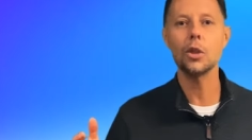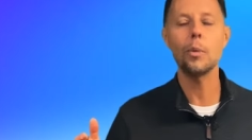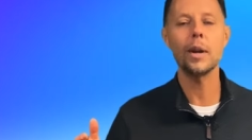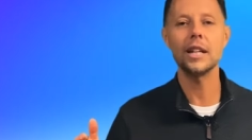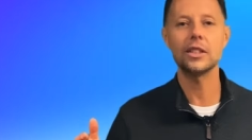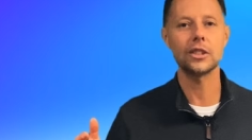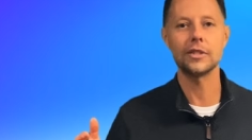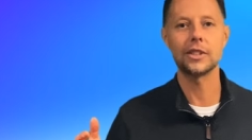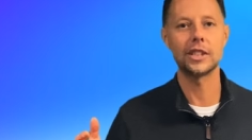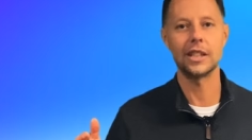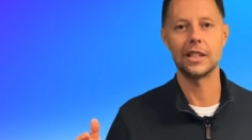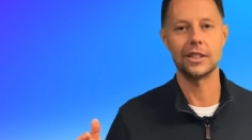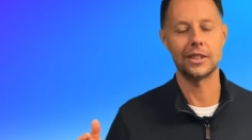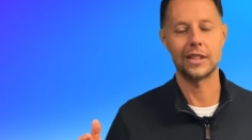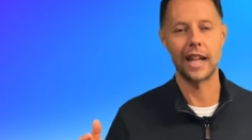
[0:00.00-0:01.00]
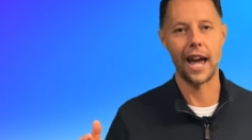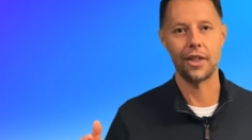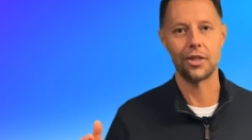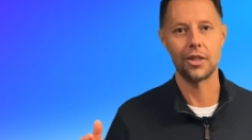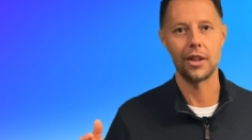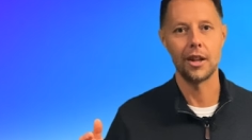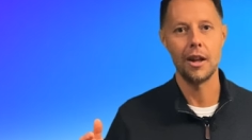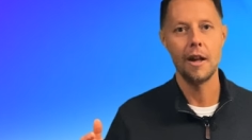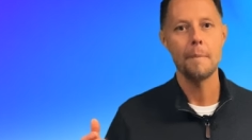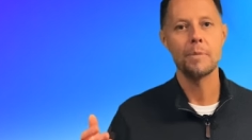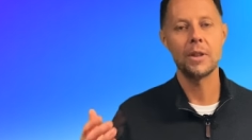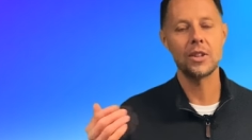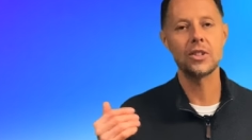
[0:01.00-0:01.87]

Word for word: wages of sin is death. The